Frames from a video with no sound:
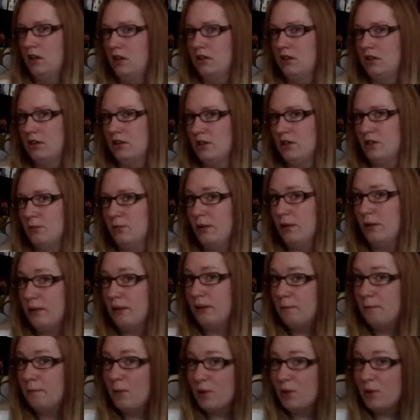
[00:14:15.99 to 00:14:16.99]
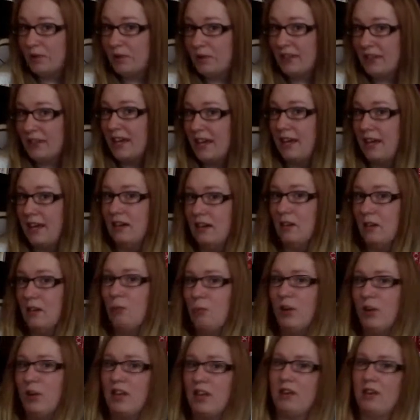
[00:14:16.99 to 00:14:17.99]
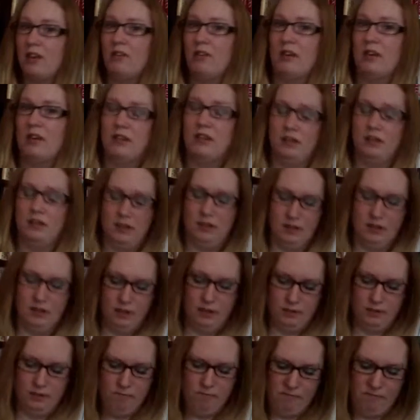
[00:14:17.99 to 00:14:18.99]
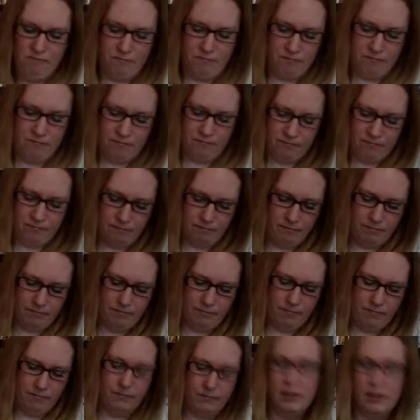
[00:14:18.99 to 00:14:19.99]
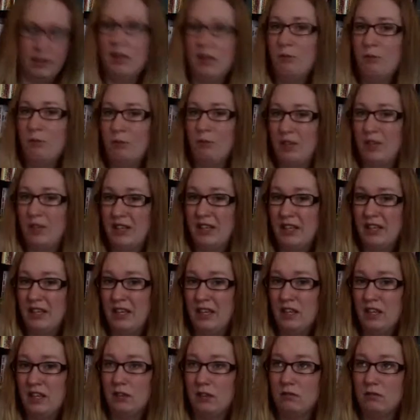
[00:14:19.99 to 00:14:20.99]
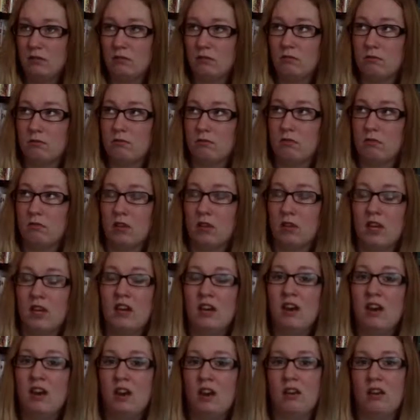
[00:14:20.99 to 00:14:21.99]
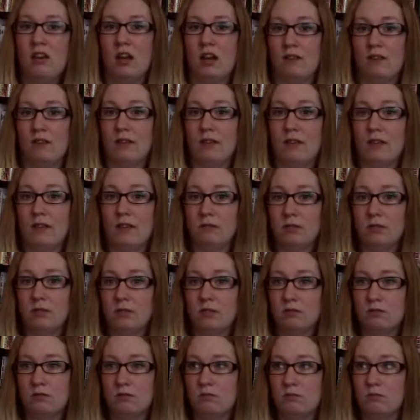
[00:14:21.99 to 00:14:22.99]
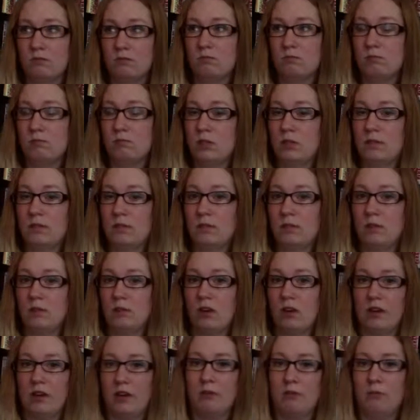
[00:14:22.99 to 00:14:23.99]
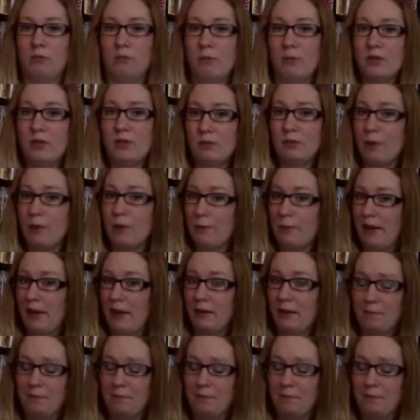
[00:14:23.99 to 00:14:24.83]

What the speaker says: There's one more thing I'm working on. It got a lot of love, believe it or not. We went to Rhinebeck,